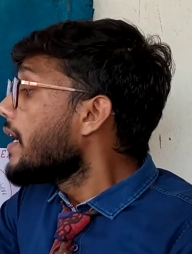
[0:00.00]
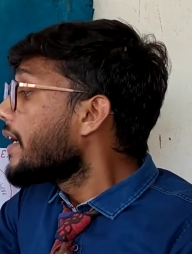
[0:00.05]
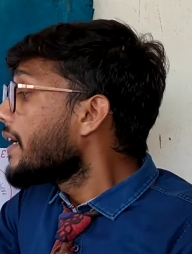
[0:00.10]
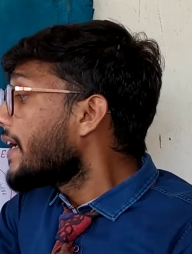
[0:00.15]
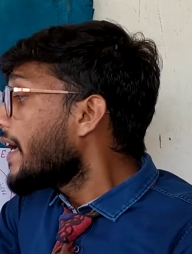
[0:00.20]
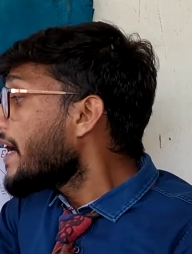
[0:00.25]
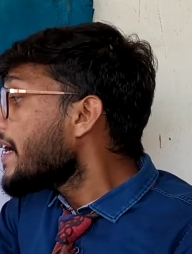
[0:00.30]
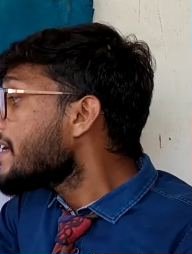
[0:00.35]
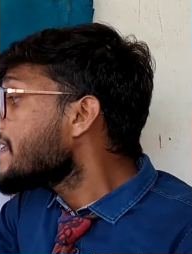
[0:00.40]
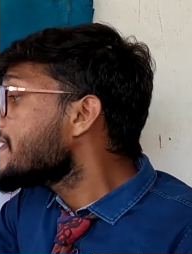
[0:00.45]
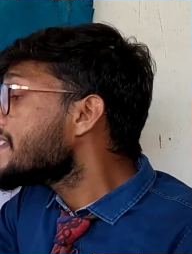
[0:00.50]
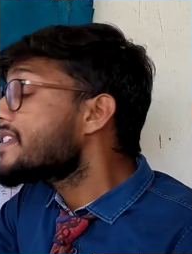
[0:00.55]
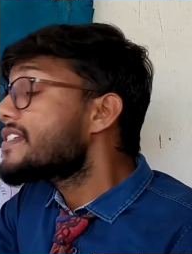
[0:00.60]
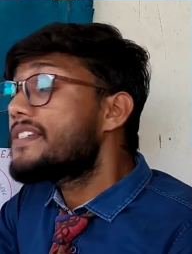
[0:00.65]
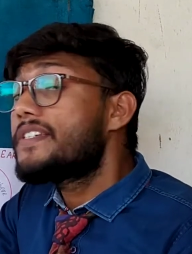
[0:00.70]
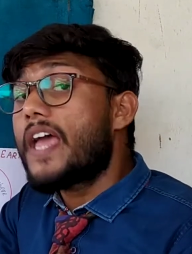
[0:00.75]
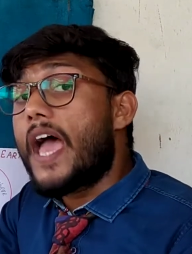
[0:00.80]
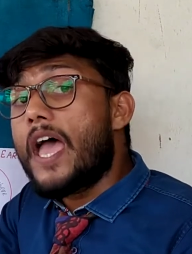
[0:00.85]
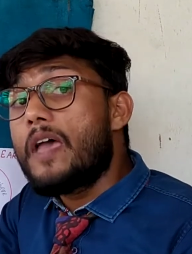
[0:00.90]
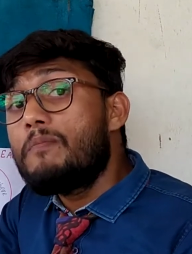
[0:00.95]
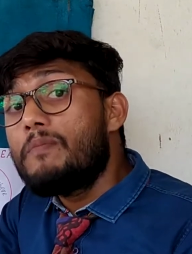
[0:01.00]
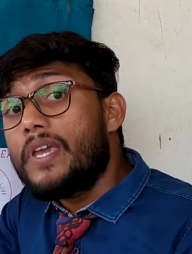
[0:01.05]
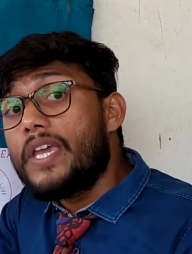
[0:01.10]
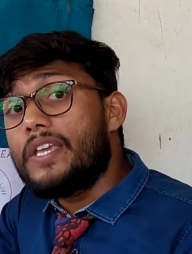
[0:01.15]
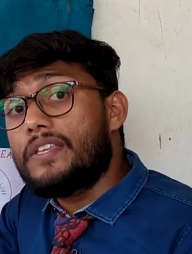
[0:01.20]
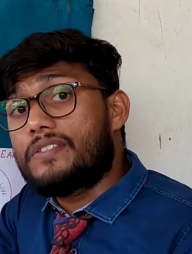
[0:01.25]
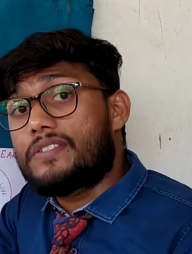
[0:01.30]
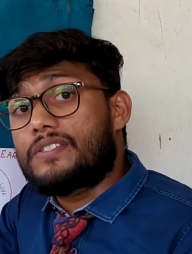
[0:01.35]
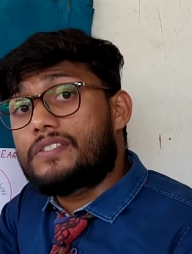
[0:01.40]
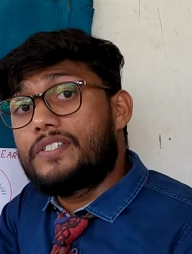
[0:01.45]
gets
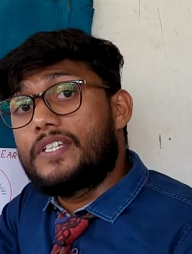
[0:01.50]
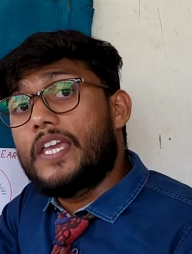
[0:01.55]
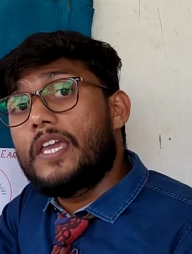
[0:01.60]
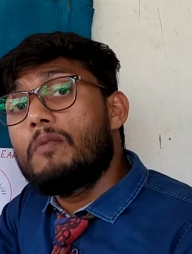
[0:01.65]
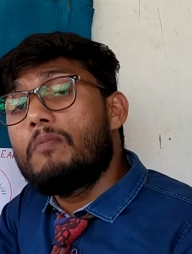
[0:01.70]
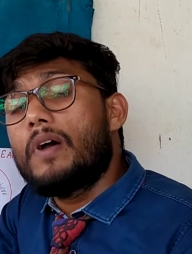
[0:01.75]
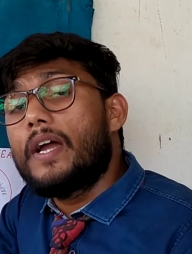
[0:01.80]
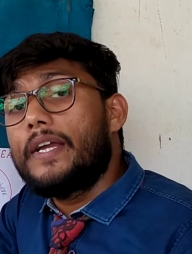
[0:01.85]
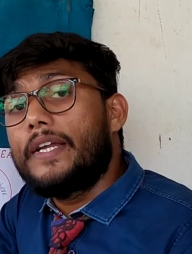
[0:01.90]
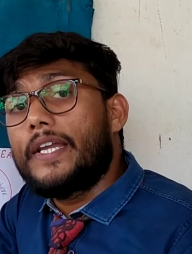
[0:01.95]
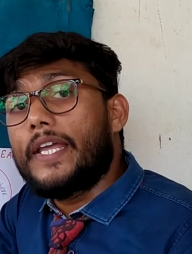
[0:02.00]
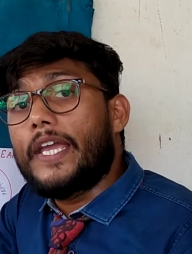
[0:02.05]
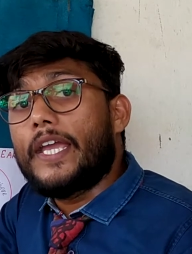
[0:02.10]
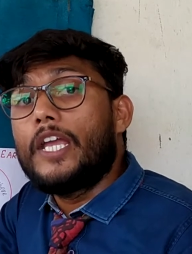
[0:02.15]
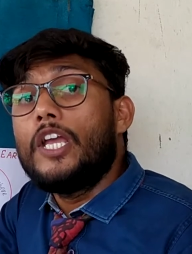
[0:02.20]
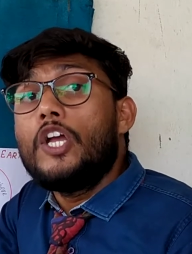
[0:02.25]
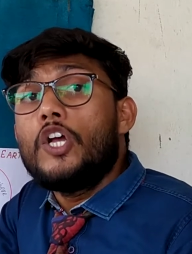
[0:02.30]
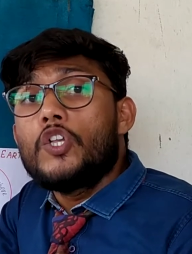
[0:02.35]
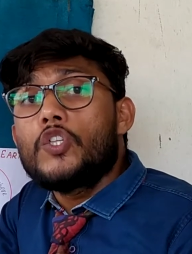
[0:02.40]
damaged day by day.